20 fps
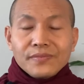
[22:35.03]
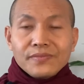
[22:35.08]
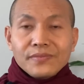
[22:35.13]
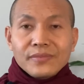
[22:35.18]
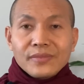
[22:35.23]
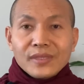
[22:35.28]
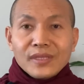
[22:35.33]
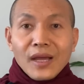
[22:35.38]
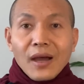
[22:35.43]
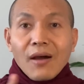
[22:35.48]

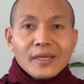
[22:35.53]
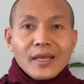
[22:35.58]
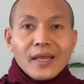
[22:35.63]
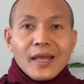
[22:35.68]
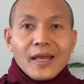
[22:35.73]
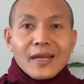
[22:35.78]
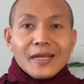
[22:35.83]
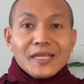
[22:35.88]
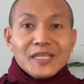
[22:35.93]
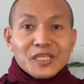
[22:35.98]
Now,
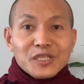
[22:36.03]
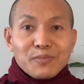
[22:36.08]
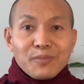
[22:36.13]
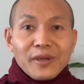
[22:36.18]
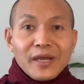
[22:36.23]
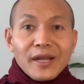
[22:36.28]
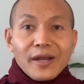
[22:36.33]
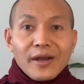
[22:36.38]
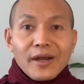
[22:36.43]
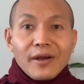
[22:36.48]
dispel
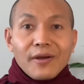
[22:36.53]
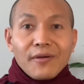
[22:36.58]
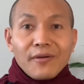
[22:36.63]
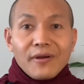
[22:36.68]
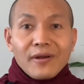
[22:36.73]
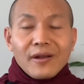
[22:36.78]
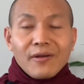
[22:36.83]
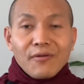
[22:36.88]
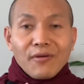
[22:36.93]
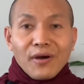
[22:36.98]
the
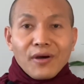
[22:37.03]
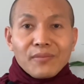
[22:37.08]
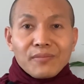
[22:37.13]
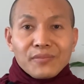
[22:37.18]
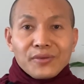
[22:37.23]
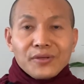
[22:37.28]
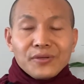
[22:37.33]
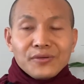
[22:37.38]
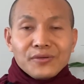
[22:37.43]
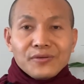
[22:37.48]
wrong
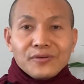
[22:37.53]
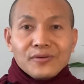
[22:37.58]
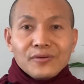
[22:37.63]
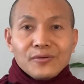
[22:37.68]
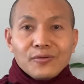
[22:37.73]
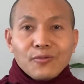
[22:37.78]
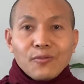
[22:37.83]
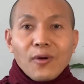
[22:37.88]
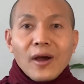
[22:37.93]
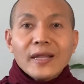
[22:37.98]
view.
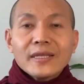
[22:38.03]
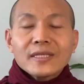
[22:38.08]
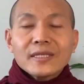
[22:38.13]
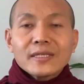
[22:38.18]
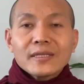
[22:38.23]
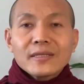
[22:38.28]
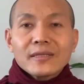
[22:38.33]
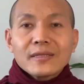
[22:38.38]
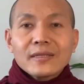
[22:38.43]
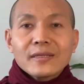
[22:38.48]
What
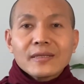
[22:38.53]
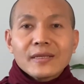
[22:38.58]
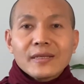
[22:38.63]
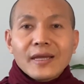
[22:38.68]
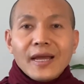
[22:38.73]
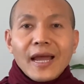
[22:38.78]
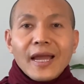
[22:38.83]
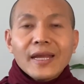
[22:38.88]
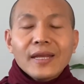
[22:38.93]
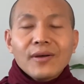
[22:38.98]

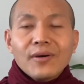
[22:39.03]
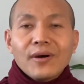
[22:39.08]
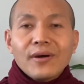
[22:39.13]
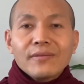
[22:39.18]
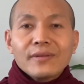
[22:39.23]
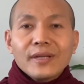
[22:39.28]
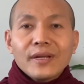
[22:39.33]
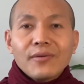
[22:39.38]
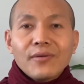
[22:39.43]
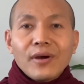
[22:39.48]
kind of
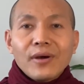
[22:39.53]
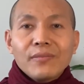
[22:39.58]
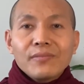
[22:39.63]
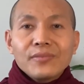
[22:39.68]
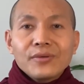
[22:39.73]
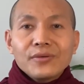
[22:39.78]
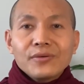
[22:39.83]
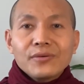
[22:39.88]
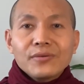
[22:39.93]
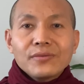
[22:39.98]
the wrong
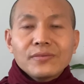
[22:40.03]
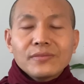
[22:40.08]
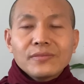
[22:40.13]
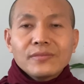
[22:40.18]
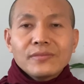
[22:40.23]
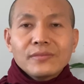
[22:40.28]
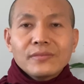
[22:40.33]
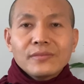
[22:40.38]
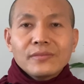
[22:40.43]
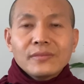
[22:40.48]
view?
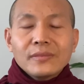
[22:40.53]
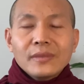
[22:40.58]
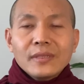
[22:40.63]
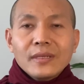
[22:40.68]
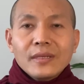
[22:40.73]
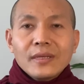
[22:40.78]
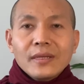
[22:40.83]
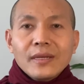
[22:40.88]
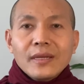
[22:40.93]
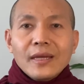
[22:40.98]

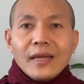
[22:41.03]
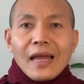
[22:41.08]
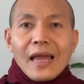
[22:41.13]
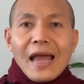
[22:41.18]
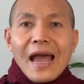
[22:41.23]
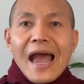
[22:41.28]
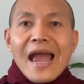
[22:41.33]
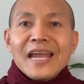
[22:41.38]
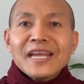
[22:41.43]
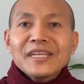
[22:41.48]

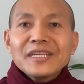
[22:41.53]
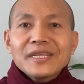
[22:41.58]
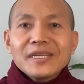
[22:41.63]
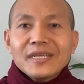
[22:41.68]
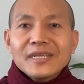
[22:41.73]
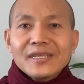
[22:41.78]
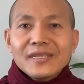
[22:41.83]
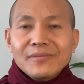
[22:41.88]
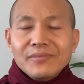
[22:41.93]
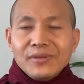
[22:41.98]

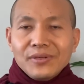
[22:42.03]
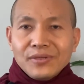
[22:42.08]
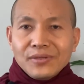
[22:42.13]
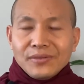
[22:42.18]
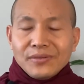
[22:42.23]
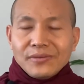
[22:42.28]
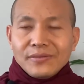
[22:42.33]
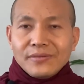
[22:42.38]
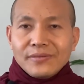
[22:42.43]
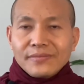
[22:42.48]
Identity view.
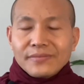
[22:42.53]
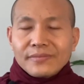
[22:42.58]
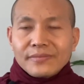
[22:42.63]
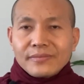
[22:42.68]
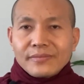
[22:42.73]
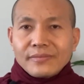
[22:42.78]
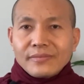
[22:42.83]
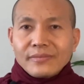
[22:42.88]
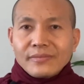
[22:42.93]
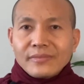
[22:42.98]

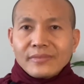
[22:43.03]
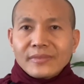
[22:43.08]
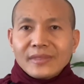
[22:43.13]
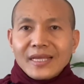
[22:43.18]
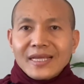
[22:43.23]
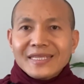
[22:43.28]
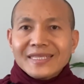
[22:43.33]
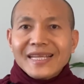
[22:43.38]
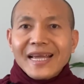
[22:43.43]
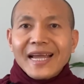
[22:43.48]

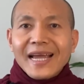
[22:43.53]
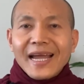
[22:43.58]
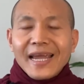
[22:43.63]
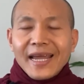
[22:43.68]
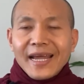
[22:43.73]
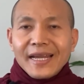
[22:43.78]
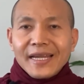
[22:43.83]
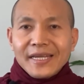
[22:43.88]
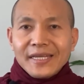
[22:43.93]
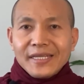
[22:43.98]

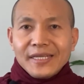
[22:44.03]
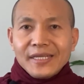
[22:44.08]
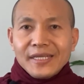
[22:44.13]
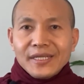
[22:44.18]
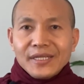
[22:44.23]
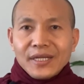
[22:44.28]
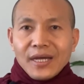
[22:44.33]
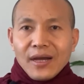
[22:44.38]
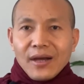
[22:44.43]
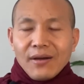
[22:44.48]
Psychiality.
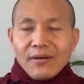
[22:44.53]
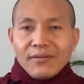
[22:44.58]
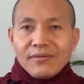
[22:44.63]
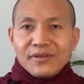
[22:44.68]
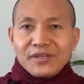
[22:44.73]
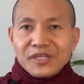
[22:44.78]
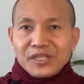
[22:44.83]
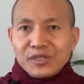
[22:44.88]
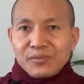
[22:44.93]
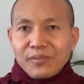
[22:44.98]
Now,
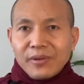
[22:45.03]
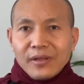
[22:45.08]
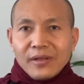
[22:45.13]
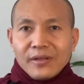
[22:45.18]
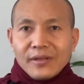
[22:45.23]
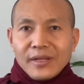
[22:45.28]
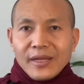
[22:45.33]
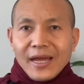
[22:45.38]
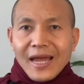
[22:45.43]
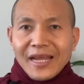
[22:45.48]
dispel
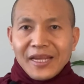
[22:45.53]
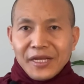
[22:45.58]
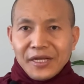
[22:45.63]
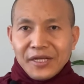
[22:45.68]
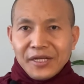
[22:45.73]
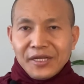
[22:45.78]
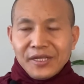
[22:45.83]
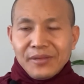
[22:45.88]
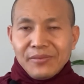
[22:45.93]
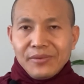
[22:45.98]
the
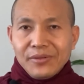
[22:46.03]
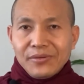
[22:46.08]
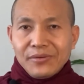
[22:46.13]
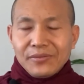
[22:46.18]
identity view.